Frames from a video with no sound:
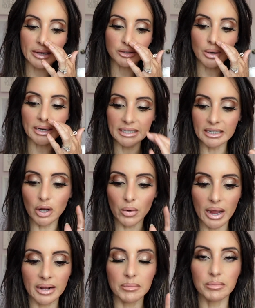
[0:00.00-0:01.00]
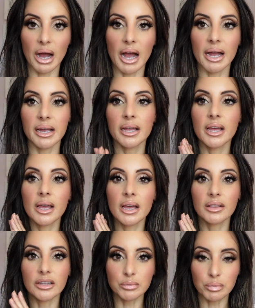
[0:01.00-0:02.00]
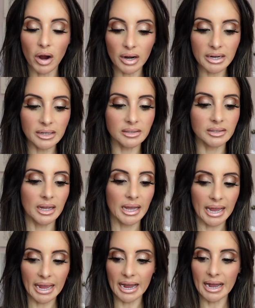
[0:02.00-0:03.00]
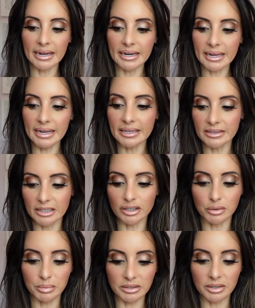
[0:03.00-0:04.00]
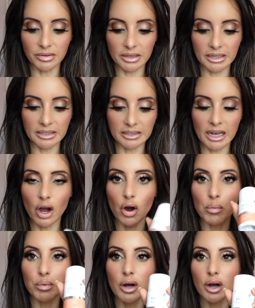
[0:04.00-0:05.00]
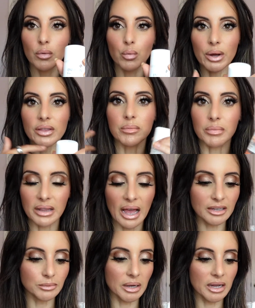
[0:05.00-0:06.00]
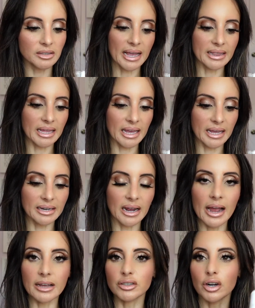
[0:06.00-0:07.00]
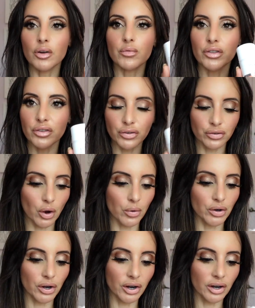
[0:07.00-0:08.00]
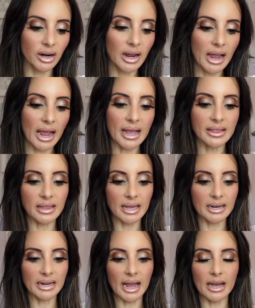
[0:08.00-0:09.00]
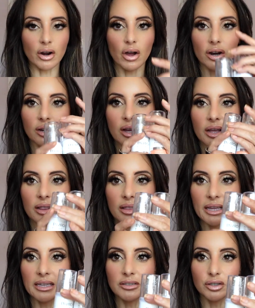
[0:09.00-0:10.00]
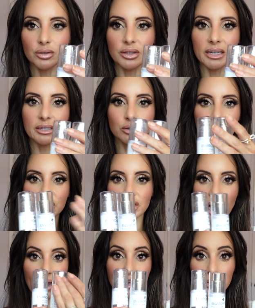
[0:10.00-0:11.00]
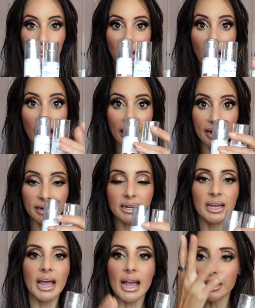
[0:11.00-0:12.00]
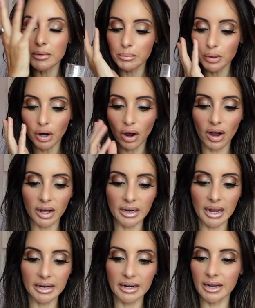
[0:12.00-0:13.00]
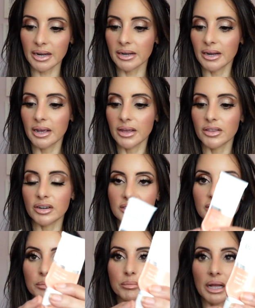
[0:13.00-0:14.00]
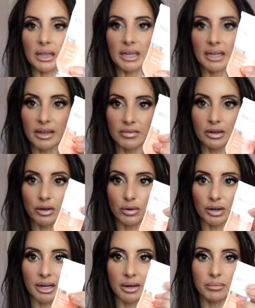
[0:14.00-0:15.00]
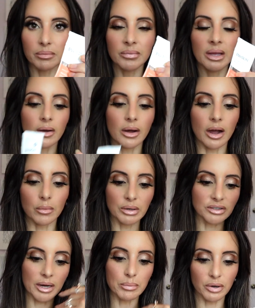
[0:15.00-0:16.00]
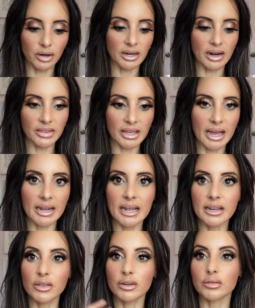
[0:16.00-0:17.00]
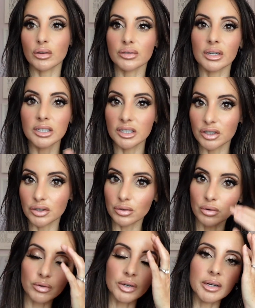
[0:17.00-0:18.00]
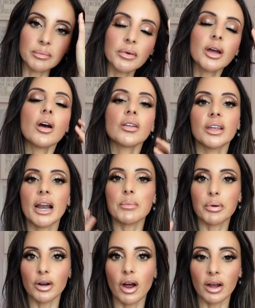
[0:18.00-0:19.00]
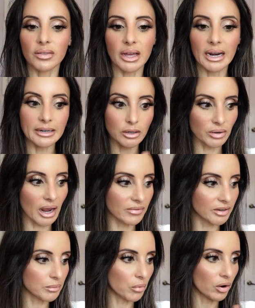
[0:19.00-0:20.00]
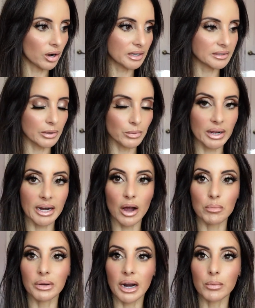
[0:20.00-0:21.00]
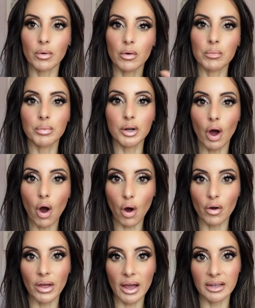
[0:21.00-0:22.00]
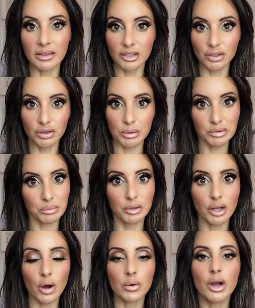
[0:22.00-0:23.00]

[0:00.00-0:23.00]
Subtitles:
So I did go ahead and buy these products, and they're specifically to help with melasma. And then I start off with this toner, and then add on these two things, which I combine and then put on. And then there's this Mela Even cream, which I put on at the end. And then there's also an additional cream that I put on that I don't have anymore because I ran out, but I will put all that in the description below.